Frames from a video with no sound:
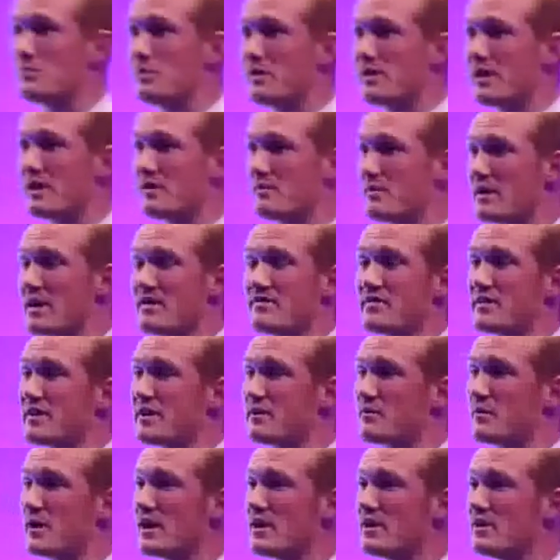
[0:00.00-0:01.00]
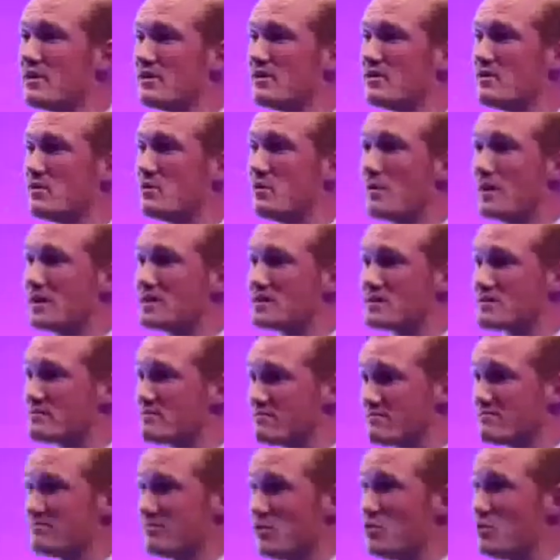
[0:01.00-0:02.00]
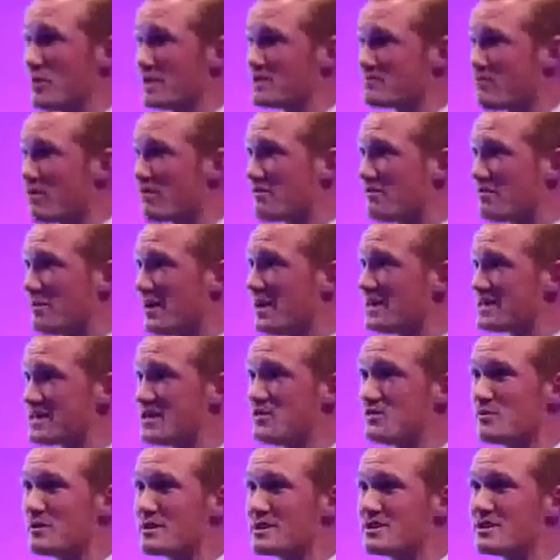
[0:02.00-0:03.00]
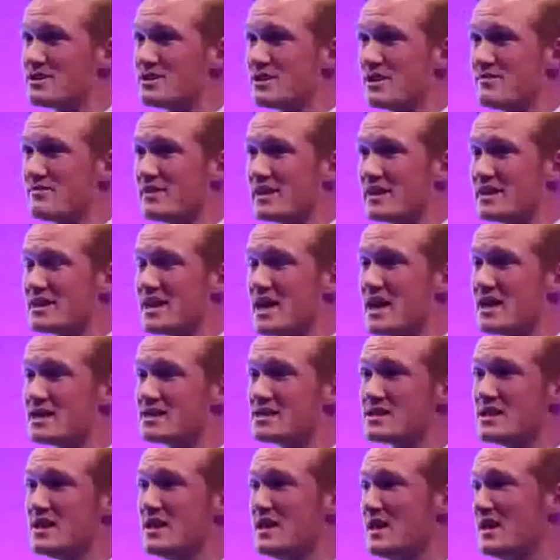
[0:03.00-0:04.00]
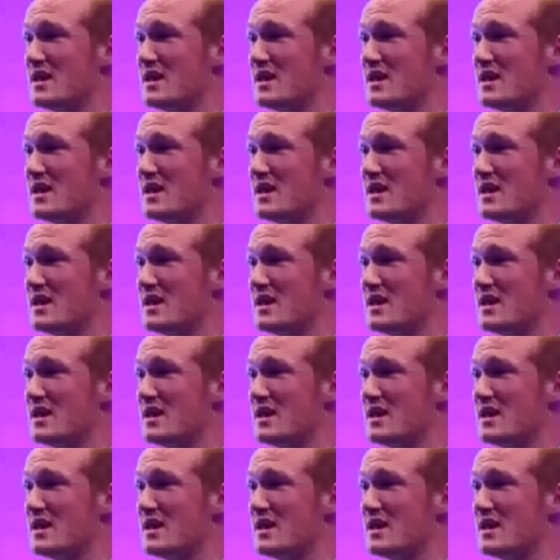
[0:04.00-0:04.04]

with it when everything went always always wrong for me, as it always generally does.